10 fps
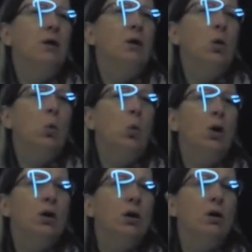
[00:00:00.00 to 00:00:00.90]

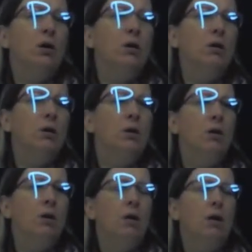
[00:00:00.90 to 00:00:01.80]
work
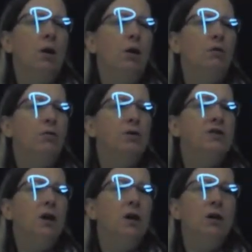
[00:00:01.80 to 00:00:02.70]
over
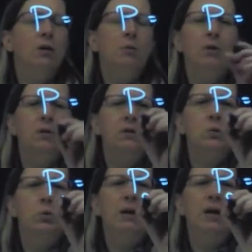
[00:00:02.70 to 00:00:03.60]
time. This
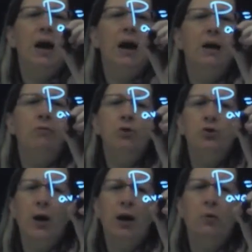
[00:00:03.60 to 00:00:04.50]
would be average
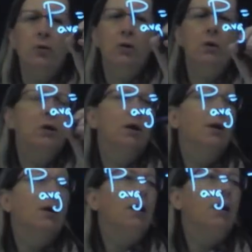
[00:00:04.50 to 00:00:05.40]
power.
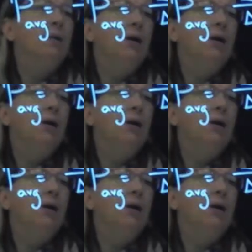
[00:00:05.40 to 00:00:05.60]
And then our